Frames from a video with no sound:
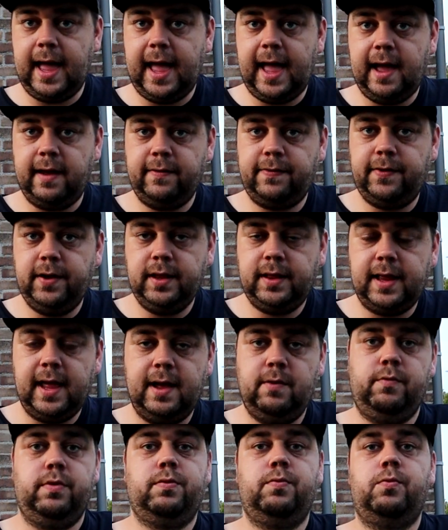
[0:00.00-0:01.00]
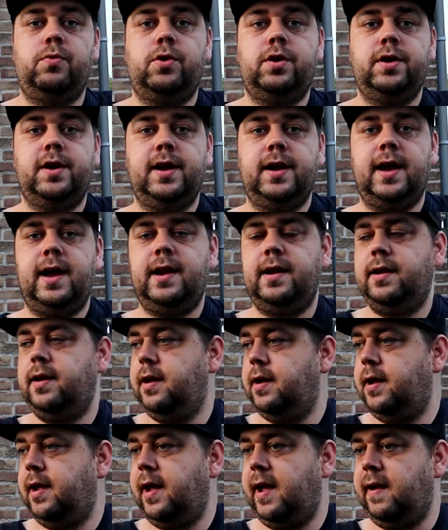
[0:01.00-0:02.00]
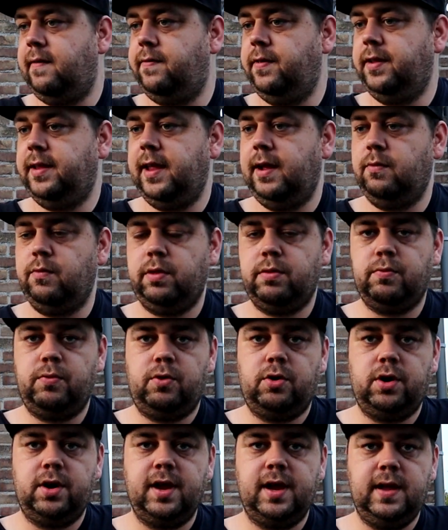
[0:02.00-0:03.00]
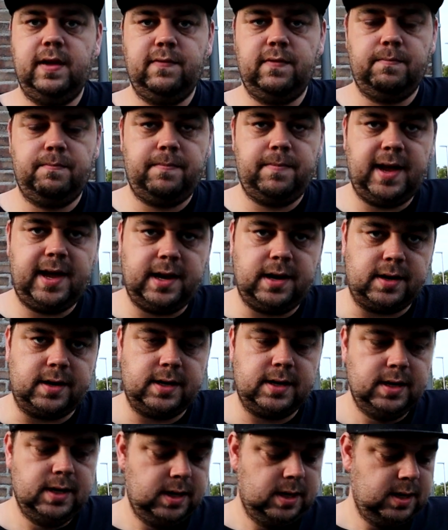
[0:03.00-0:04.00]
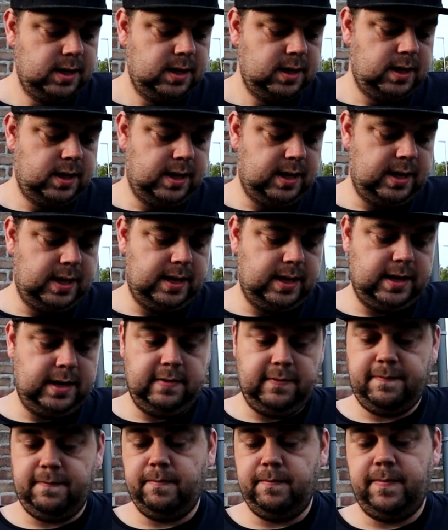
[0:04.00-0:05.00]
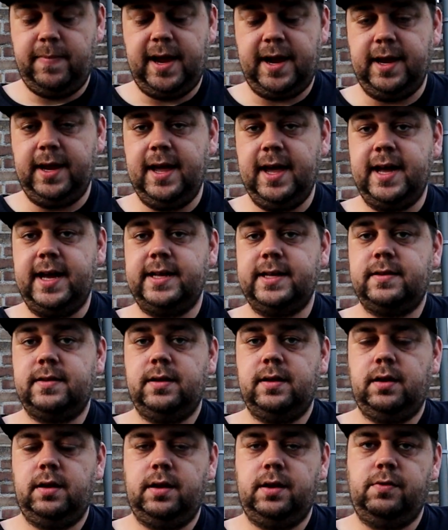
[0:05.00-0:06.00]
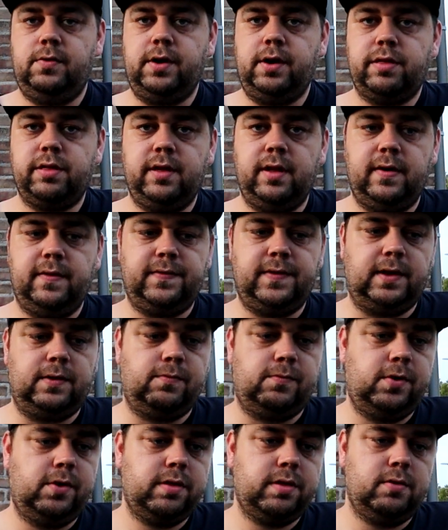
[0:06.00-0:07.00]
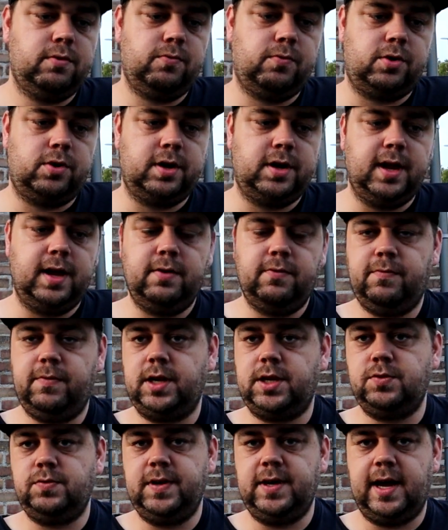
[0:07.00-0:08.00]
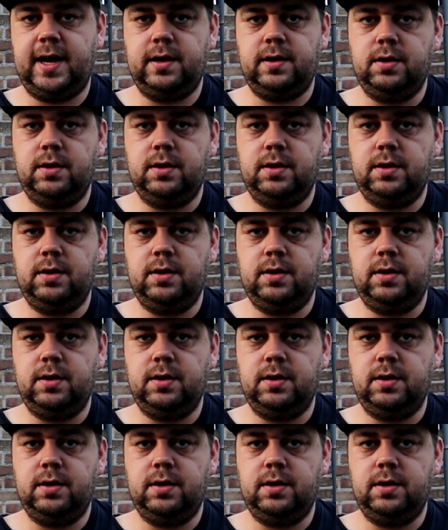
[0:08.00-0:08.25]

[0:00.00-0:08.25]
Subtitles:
everything was working, and everything was working even better. Better yet, there were stuff that wasn't working, which we